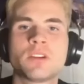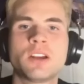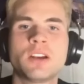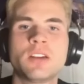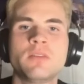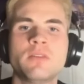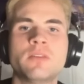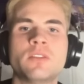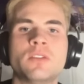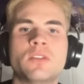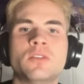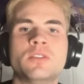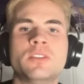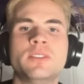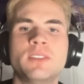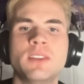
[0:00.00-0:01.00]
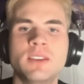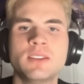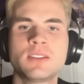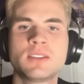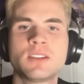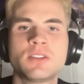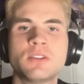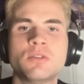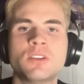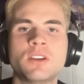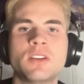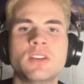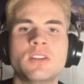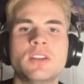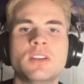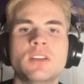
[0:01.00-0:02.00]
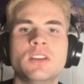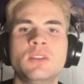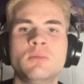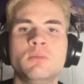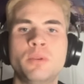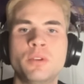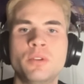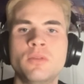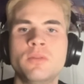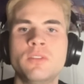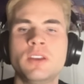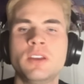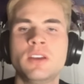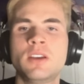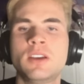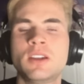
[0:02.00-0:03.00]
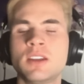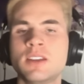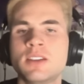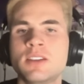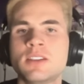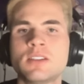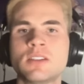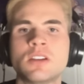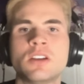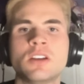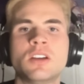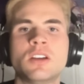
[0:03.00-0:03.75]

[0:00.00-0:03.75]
your life on the things that you can improve, increase,